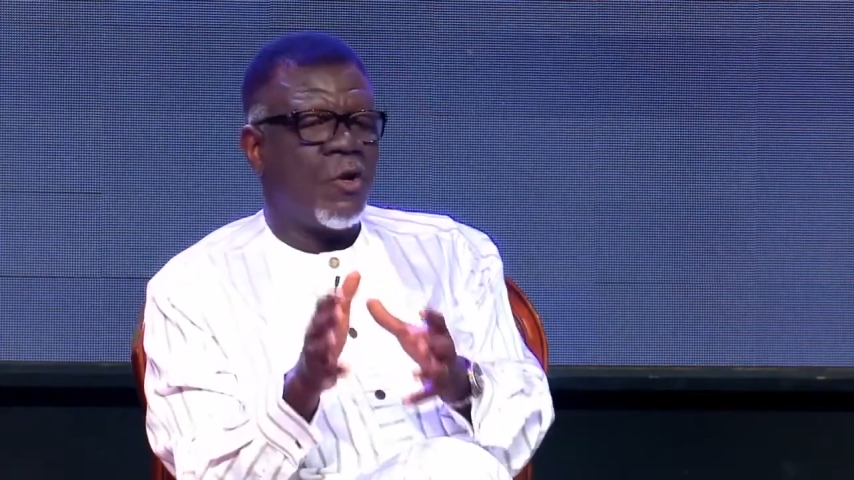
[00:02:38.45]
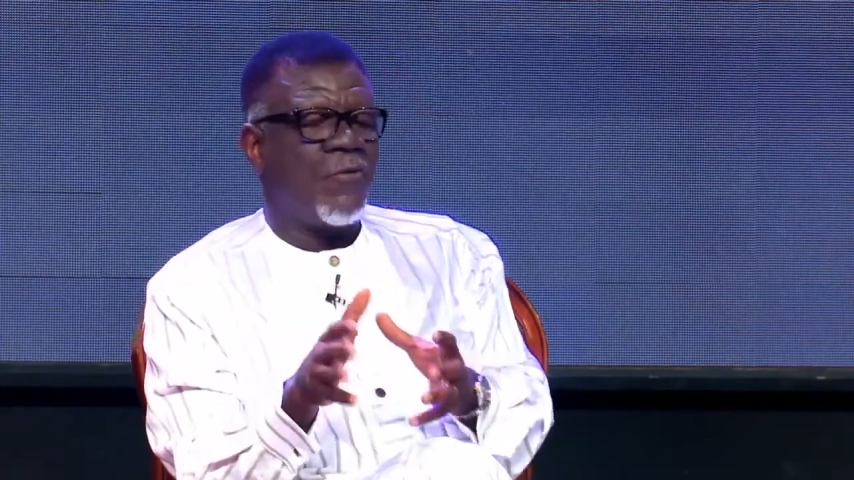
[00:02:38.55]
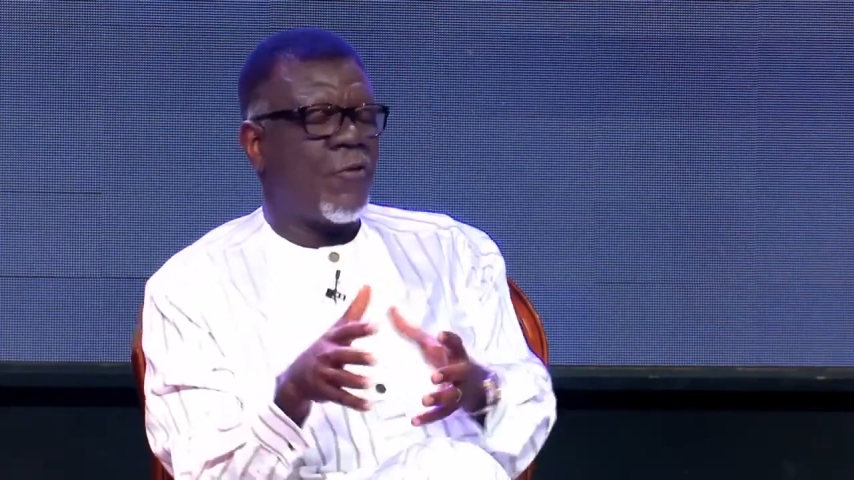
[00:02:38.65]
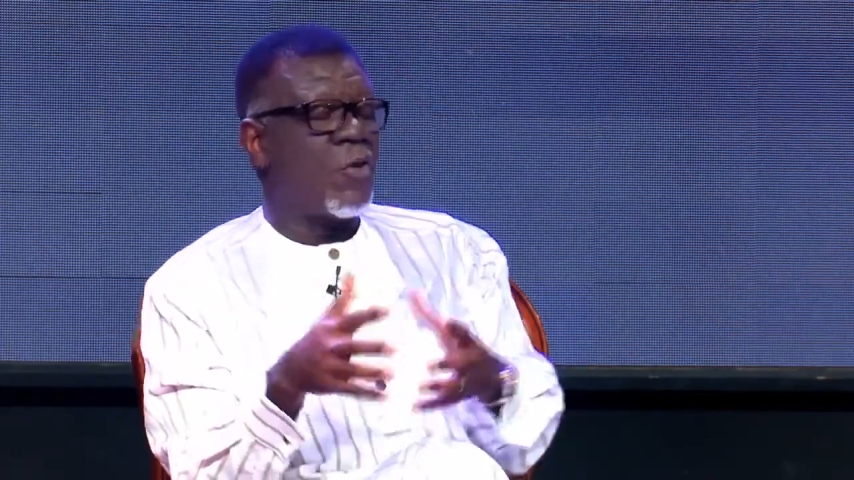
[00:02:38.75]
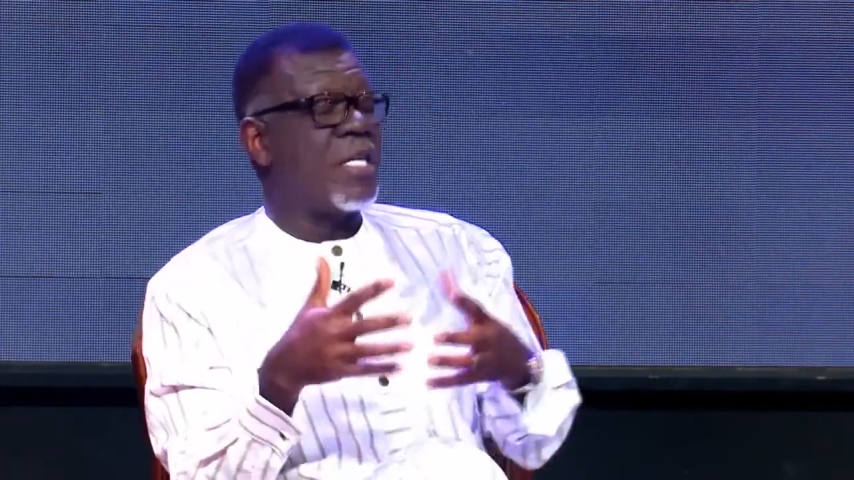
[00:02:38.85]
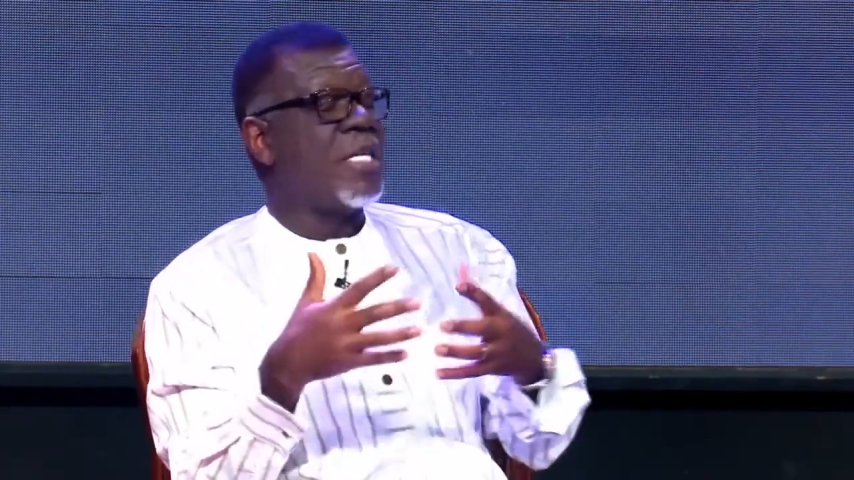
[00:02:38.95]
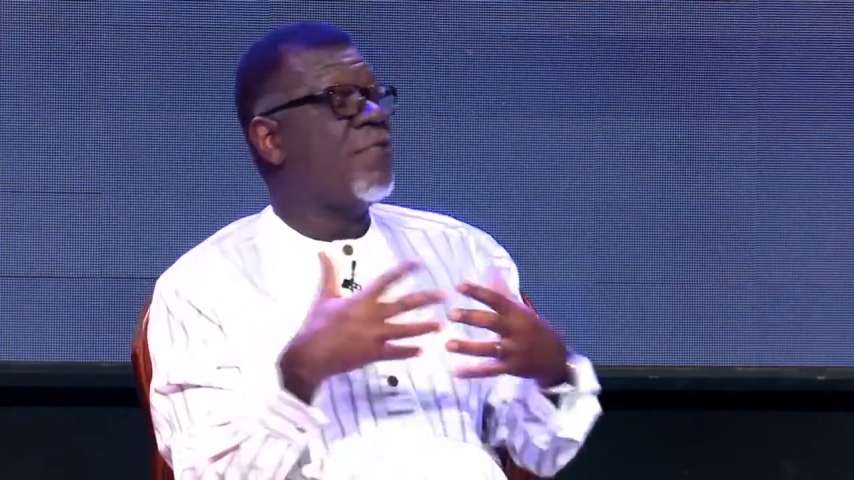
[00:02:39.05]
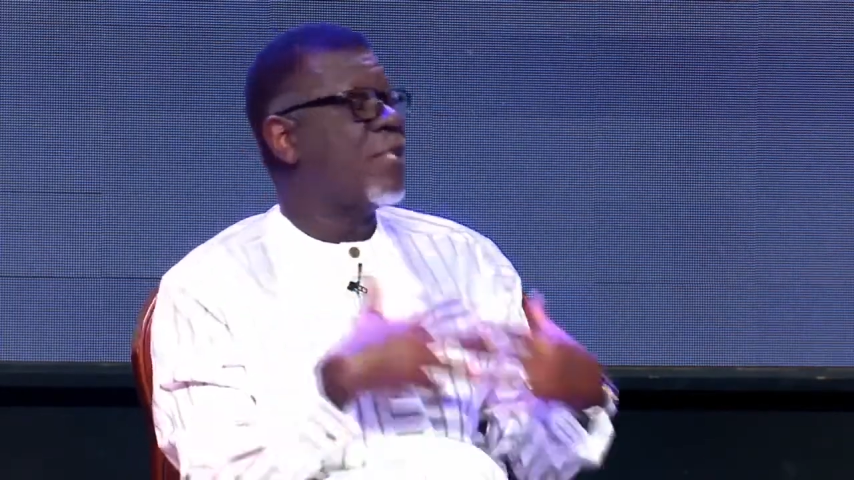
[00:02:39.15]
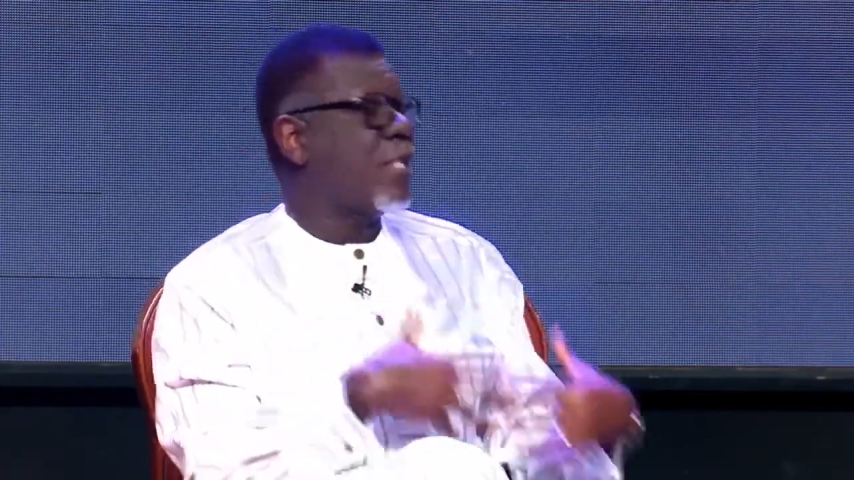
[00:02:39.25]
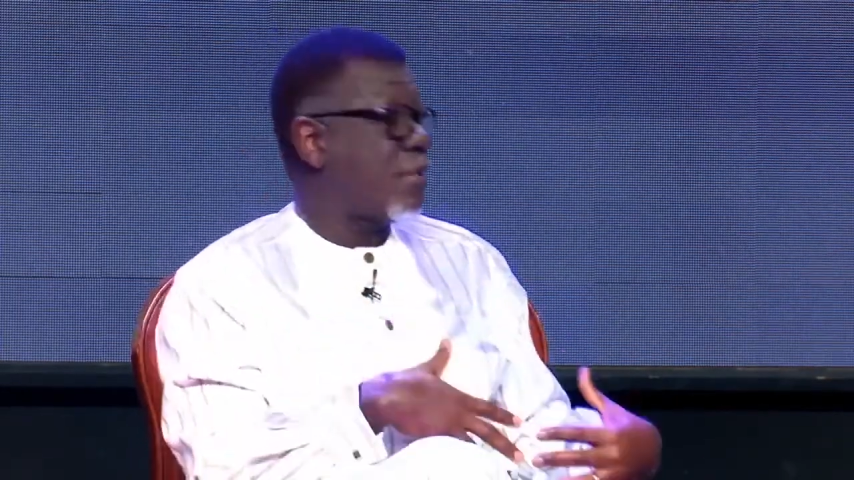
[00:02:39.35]
forgives
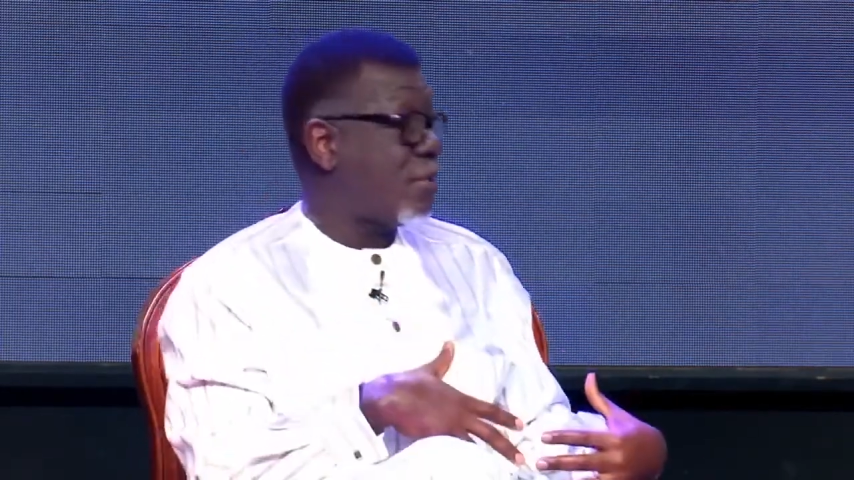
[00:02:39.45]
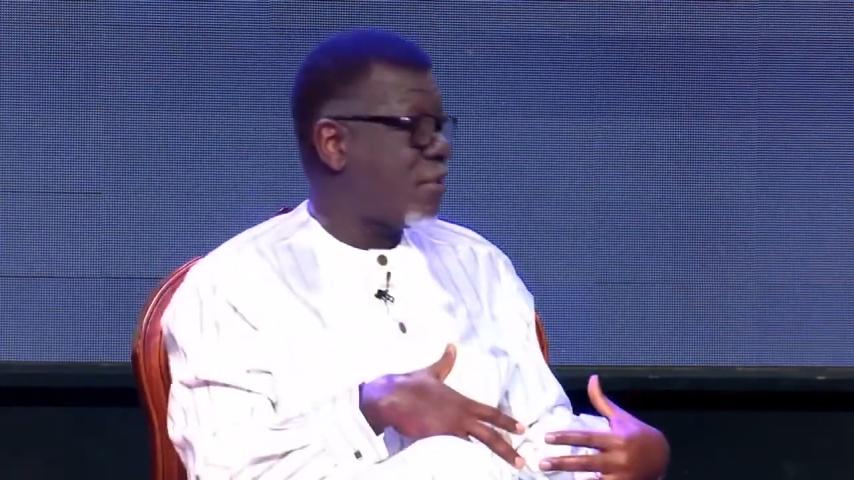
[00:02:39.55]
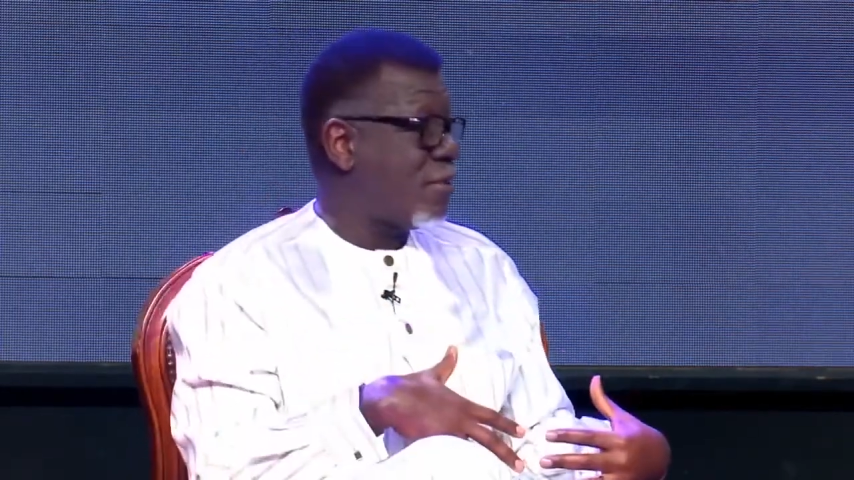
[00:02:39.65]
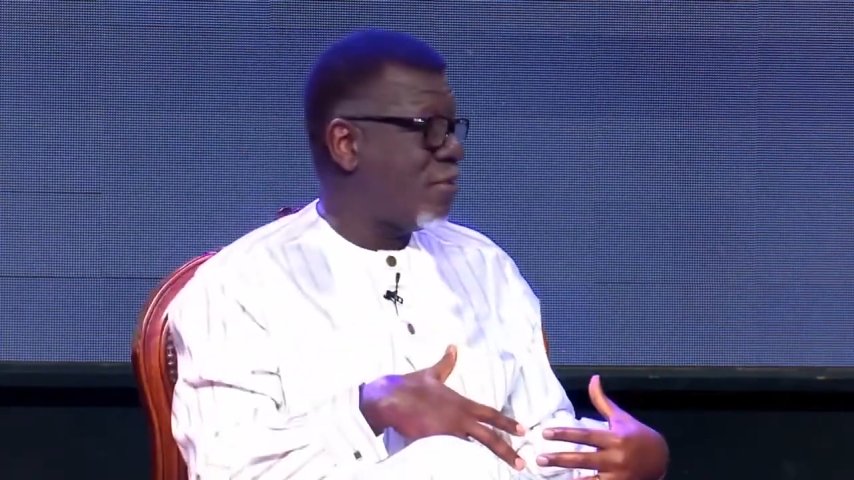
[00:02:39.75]
us, but